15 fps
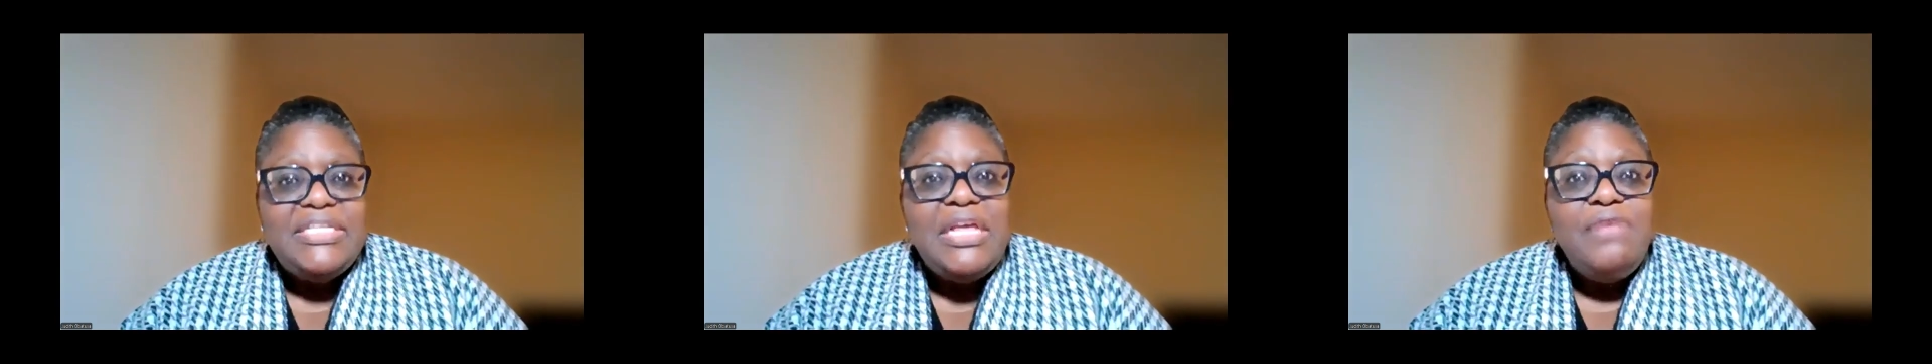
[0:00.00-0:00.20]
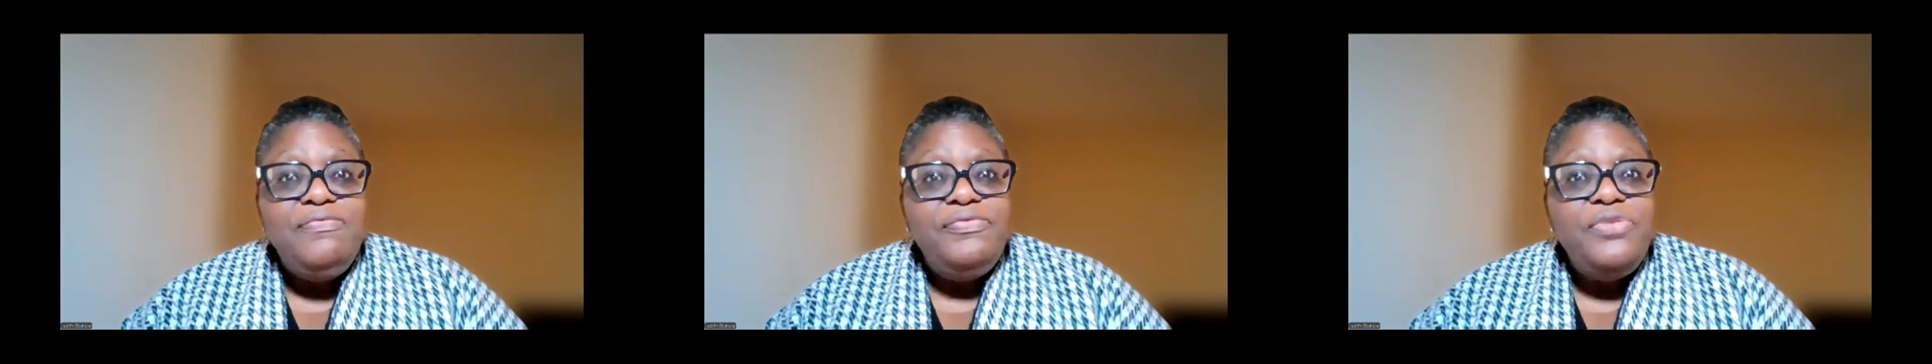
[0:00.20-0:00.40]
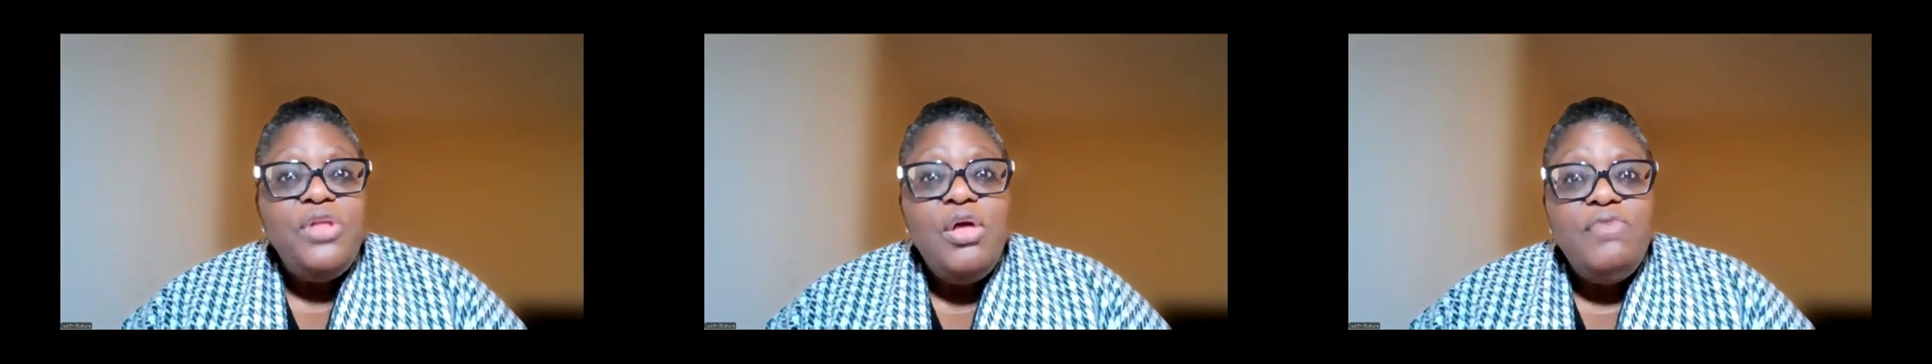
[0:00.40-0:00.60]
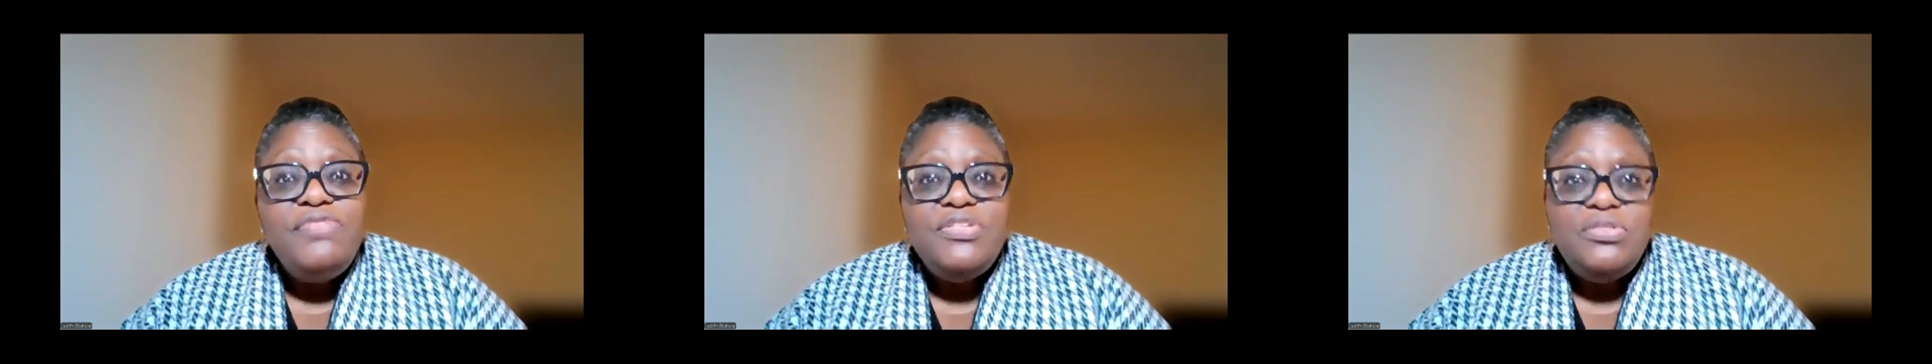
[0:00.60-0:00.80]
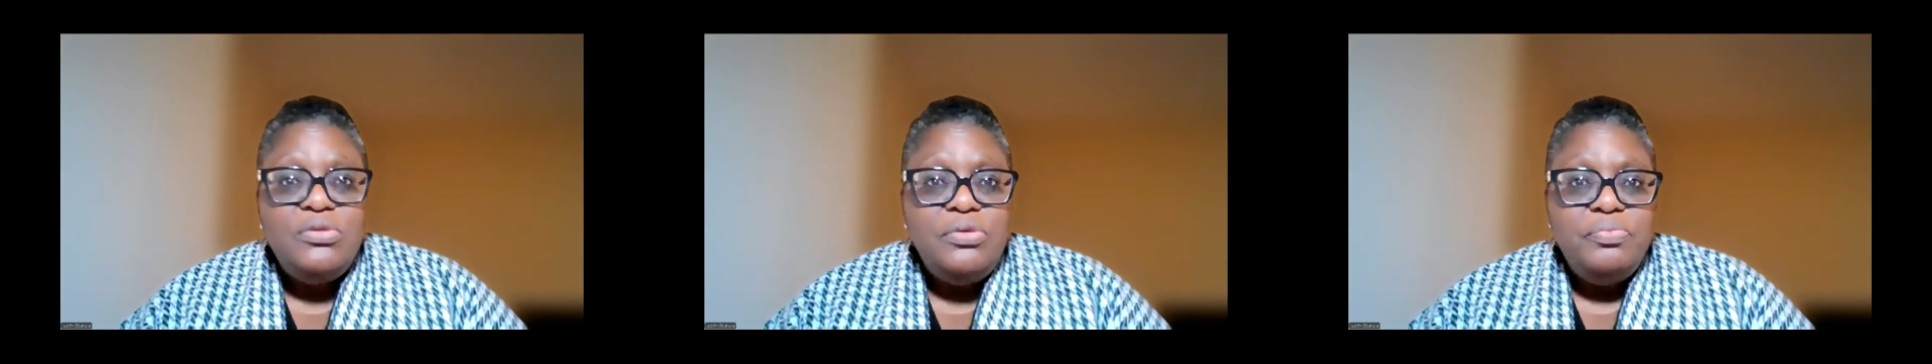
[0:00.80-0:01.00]

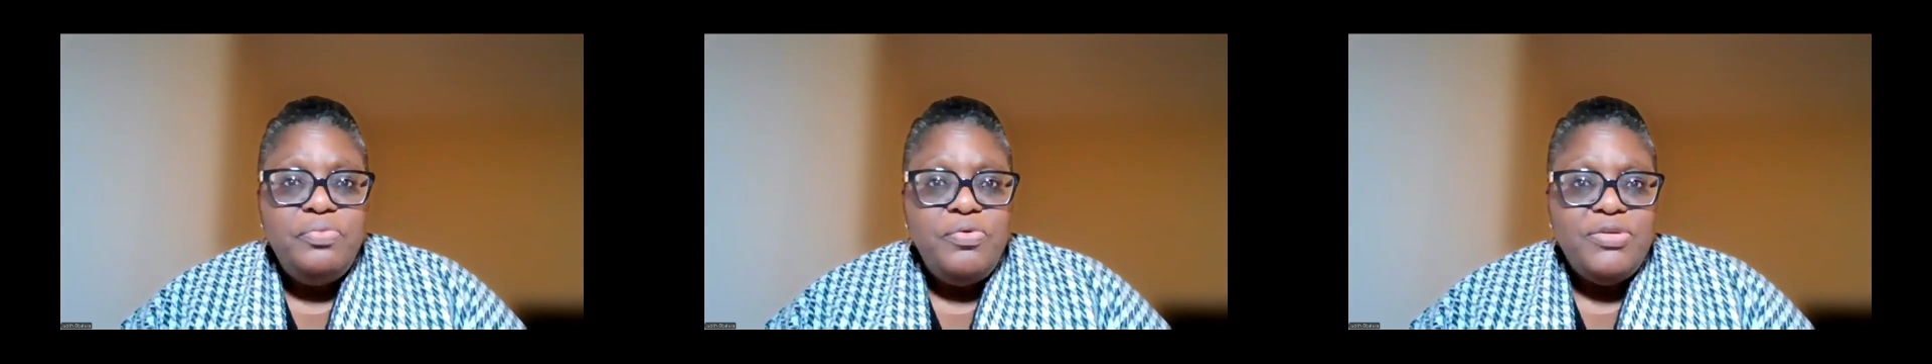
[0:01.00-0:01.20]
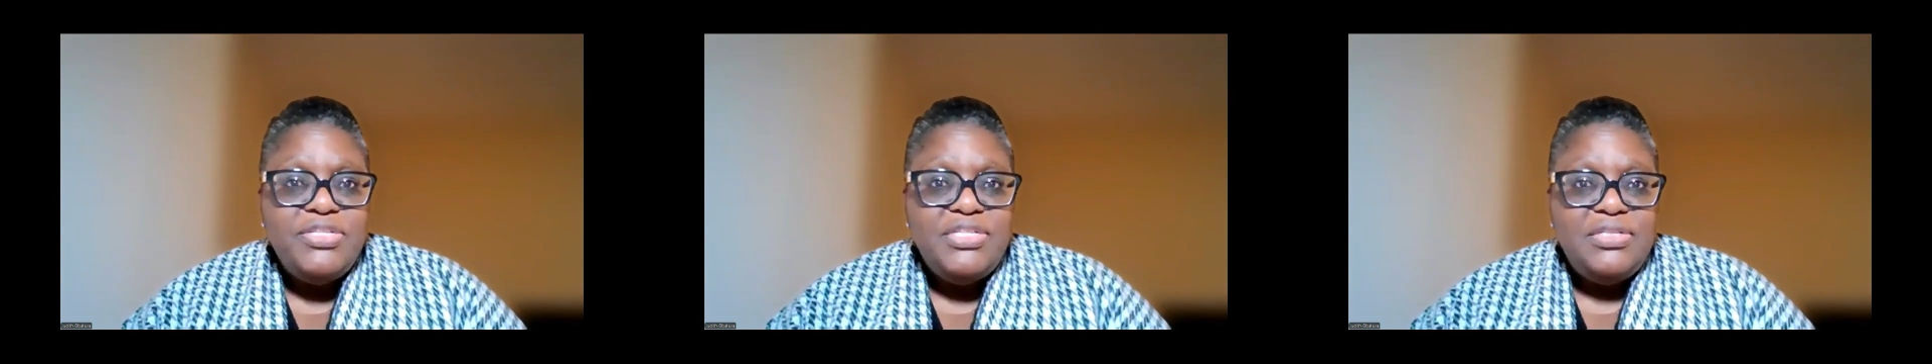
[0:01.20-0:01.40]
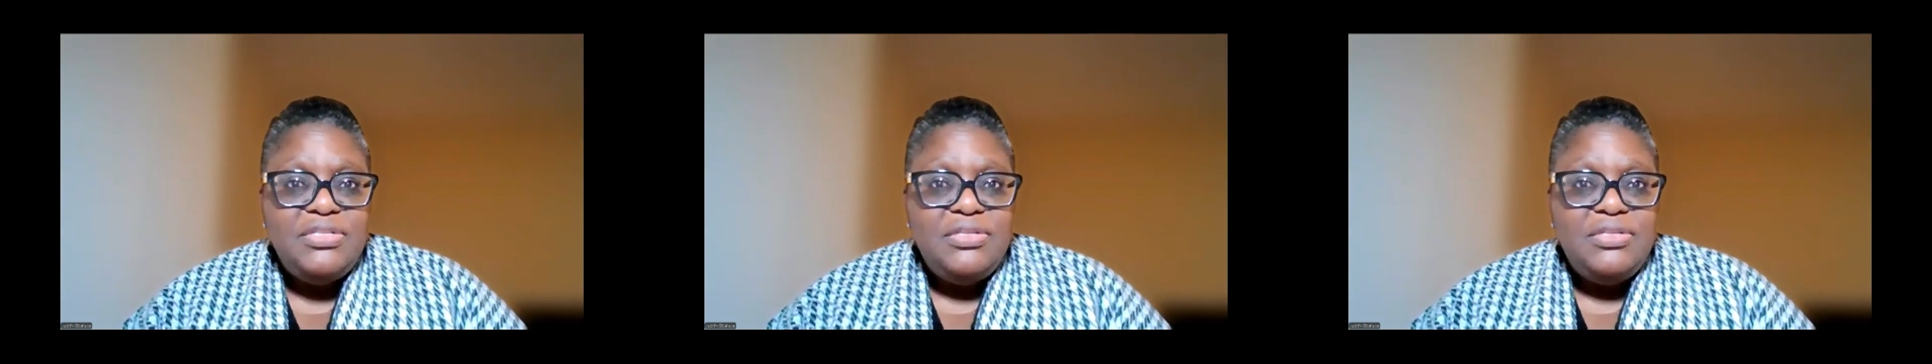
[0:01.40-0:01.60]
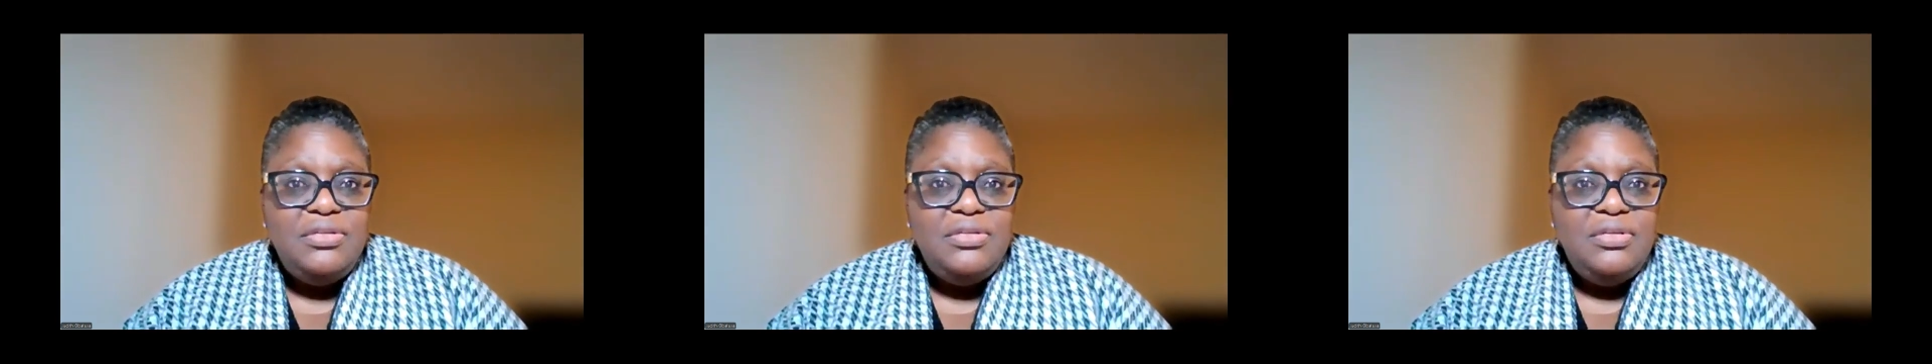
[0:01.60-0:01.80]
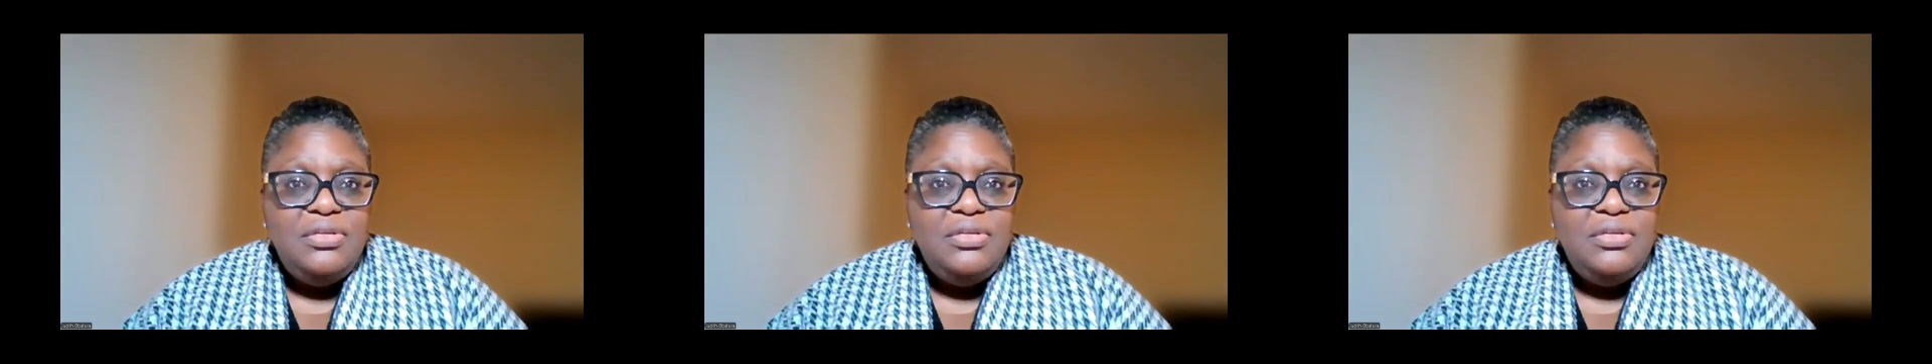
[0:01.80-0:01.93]
Self-love is so important